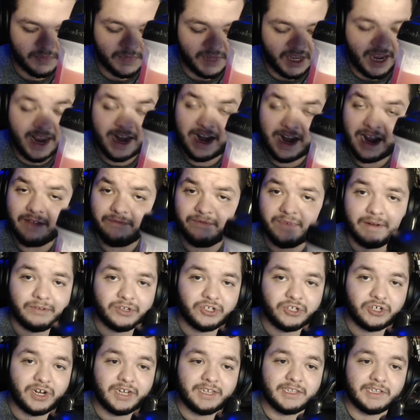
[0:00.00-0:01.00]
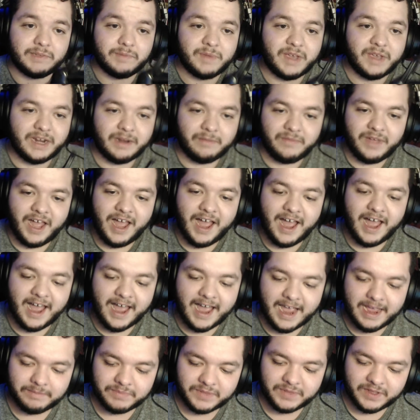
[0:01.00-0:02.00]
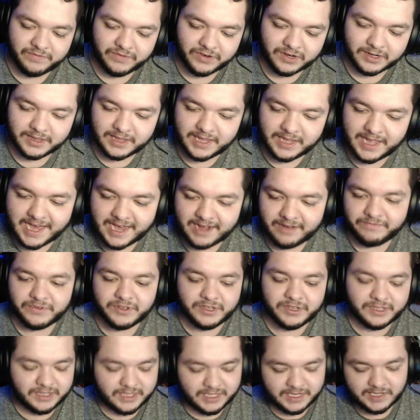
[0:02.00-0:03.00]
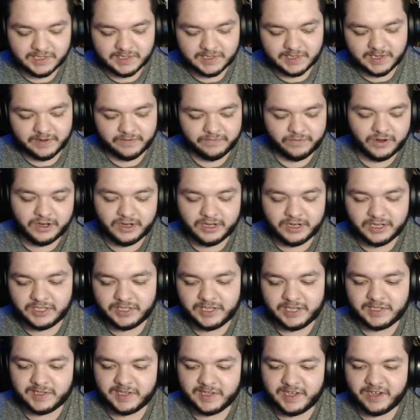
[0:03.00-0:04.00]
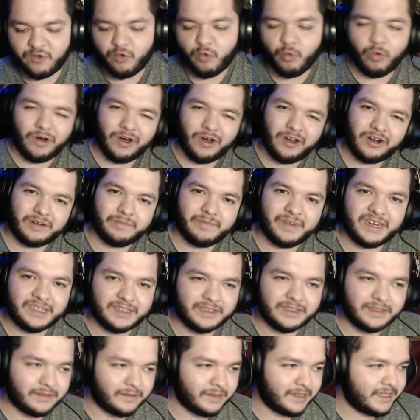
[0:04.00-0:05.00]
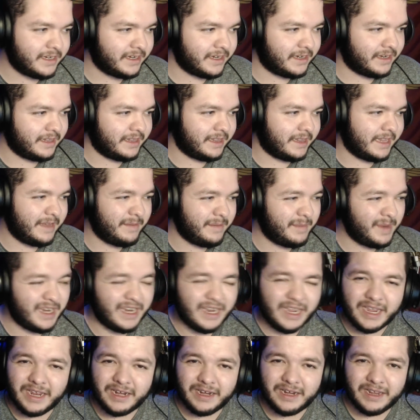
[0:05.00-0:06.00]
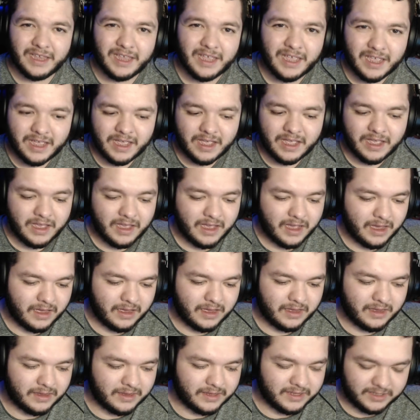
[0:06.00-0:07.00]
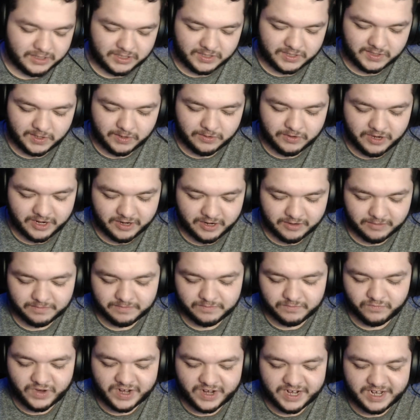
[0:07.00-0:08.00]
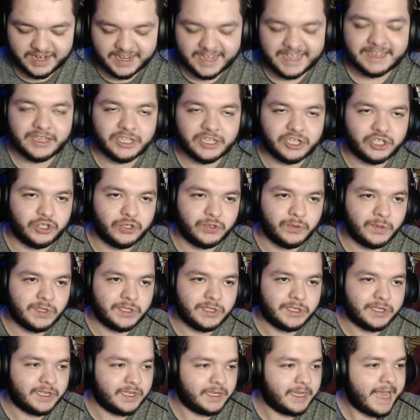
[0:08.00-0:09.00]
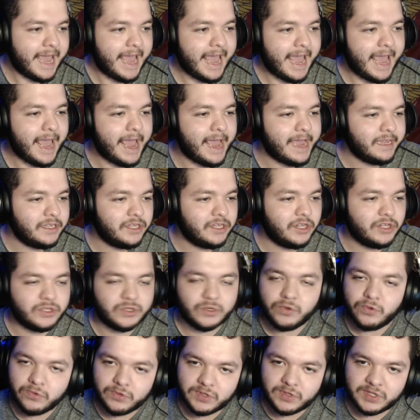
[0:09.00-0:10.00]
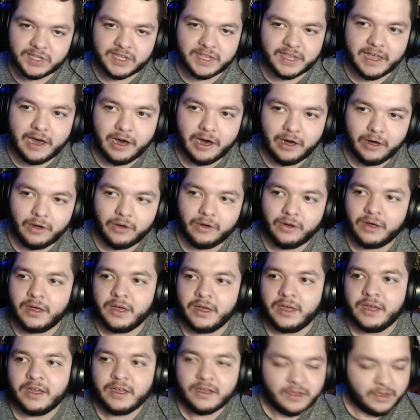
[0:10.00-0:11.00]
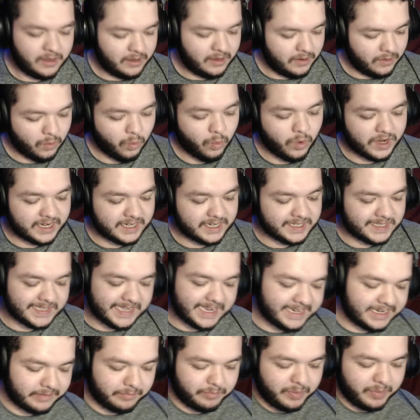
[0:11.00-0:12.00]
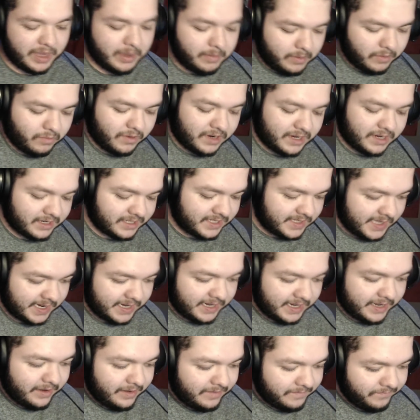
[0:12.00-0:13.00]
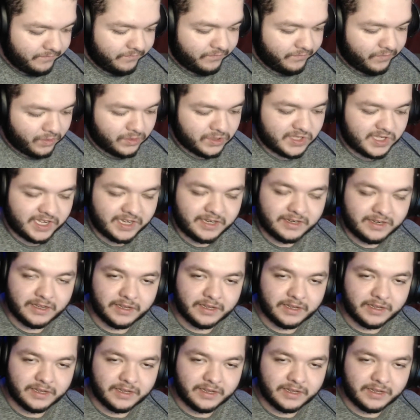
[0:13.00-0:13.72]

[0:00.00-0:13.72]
And I've never tried this, man. I'm hyped. I've heard a lot of good things. I've heard it tastes like watermelon lemonade. Uh, so, you know, ready to get the juice. xQcl, we're gonna send it, baby. We're gonna send it full send.